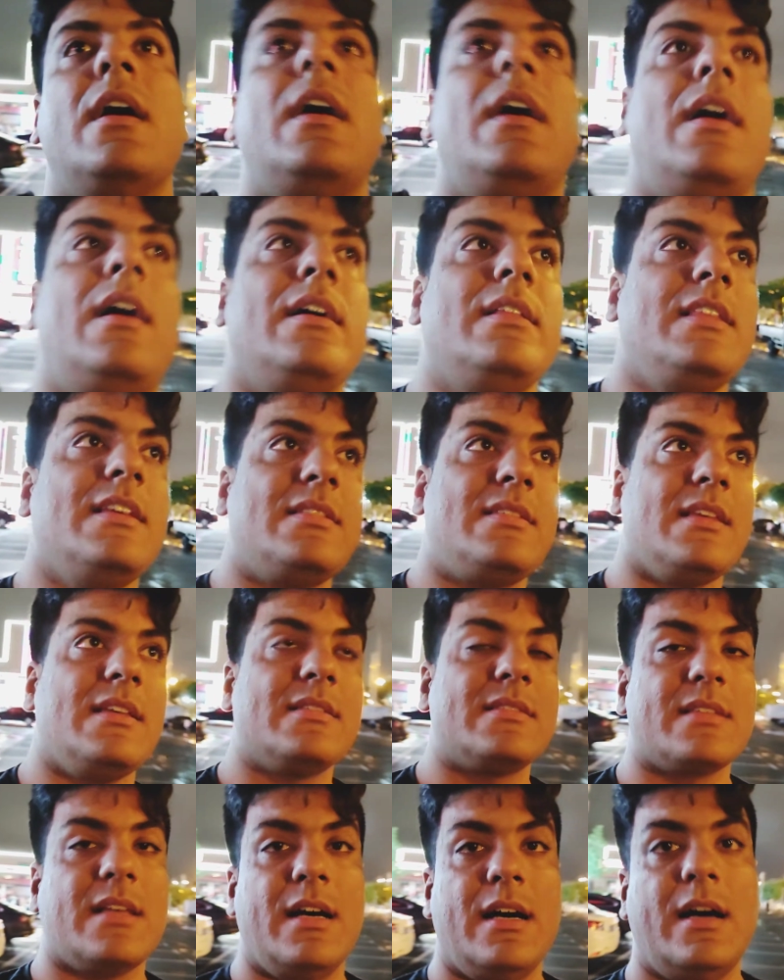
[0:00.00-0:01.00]
Uh, this
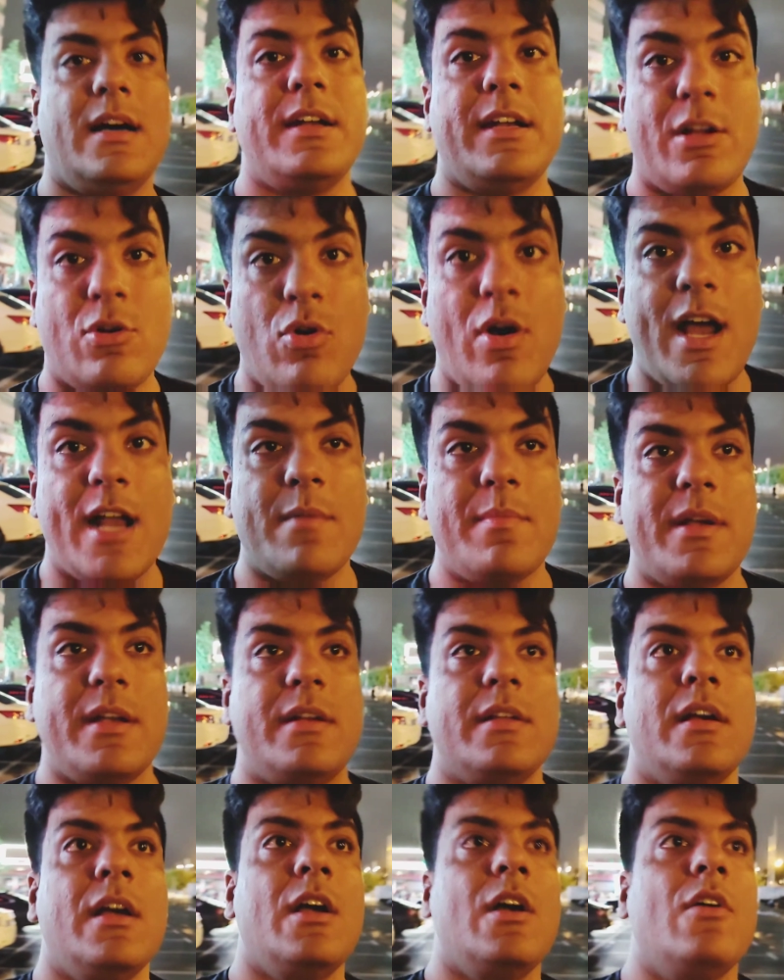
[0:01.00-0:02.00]
is a requirement
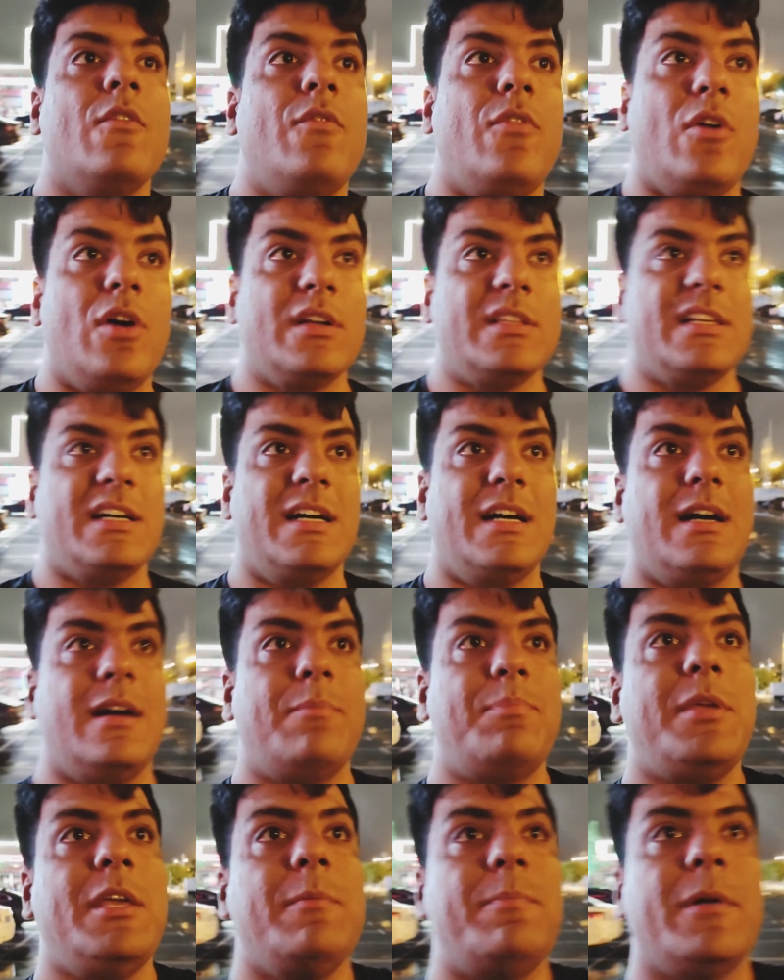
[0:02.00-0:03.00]
for
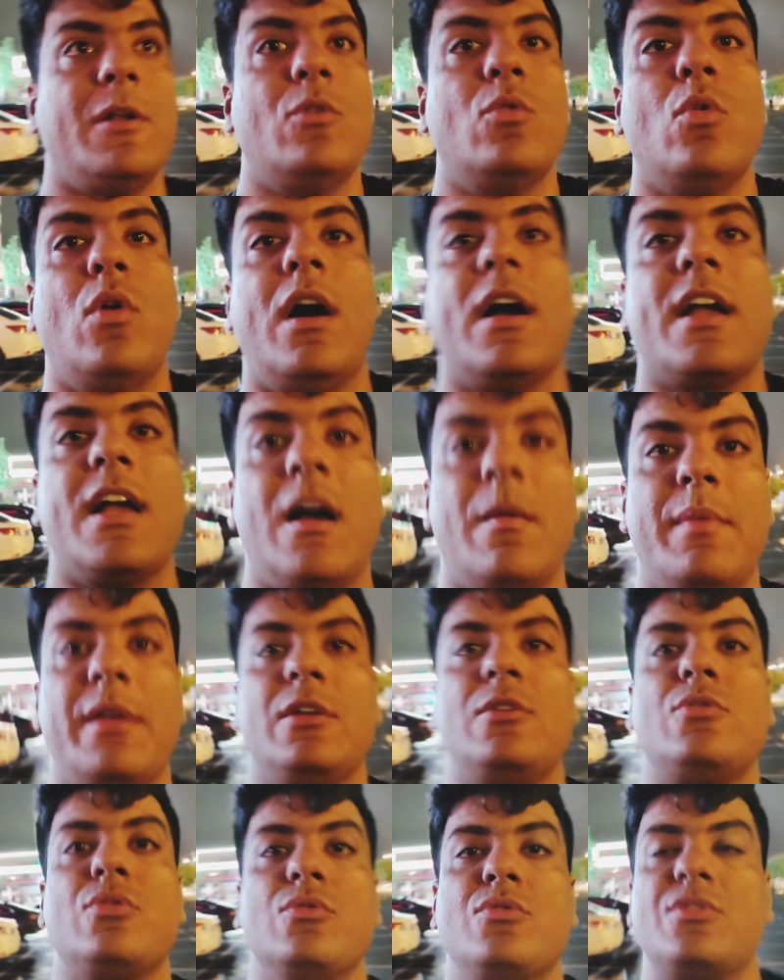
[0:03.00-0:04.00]
uh, people who are
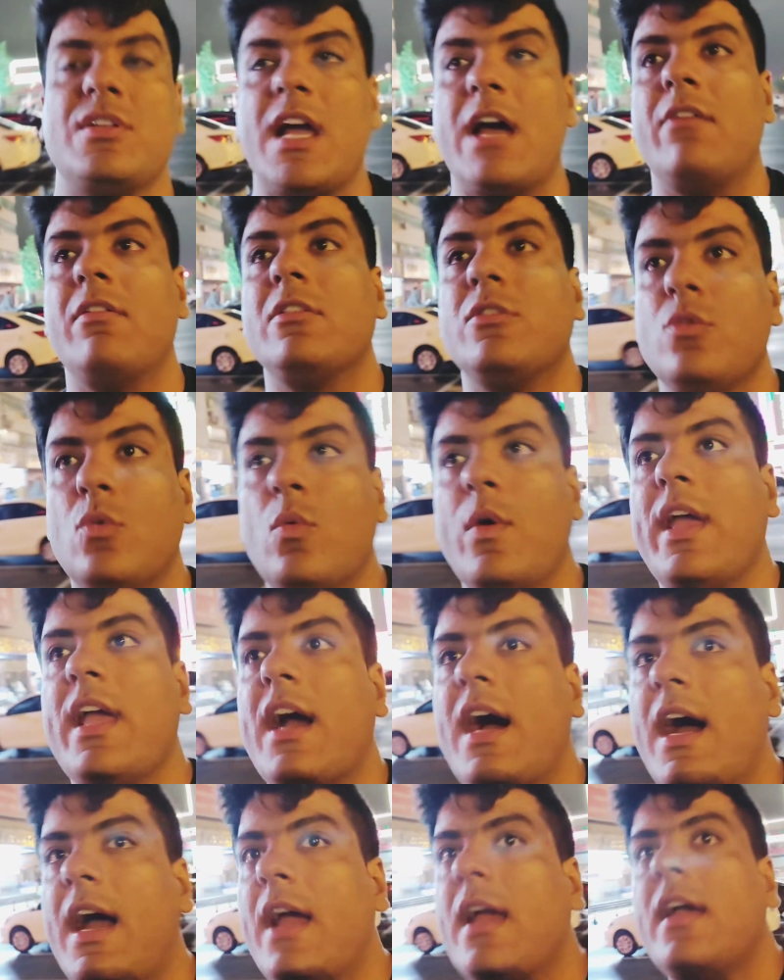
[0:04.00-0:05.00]
coming to travel to
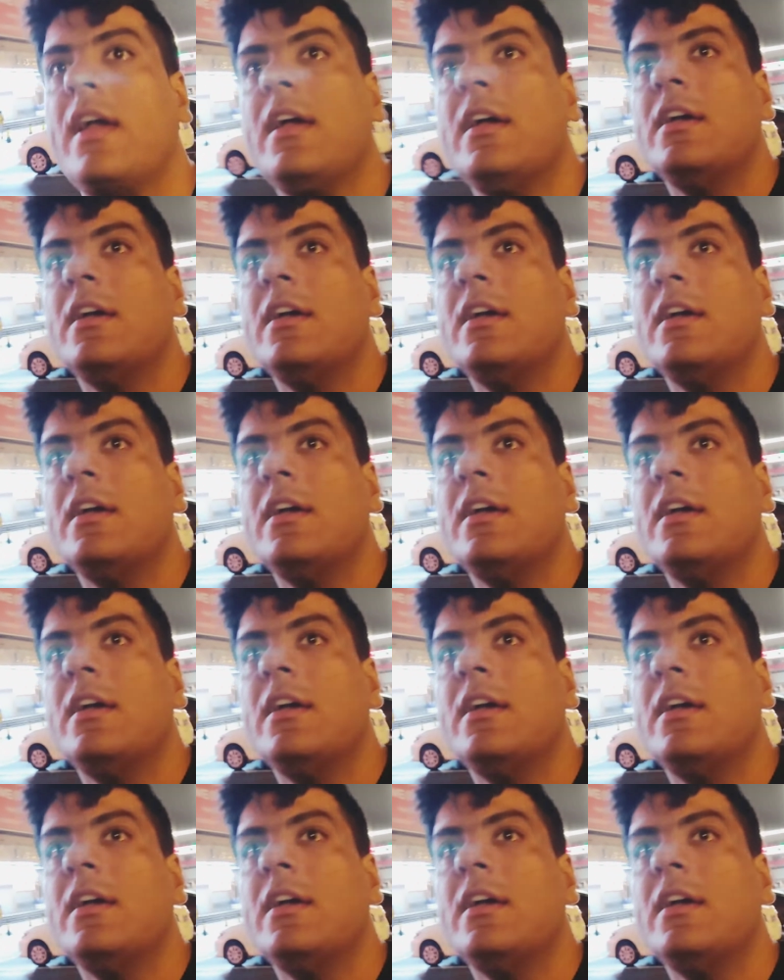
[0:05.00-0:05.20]
Weihai.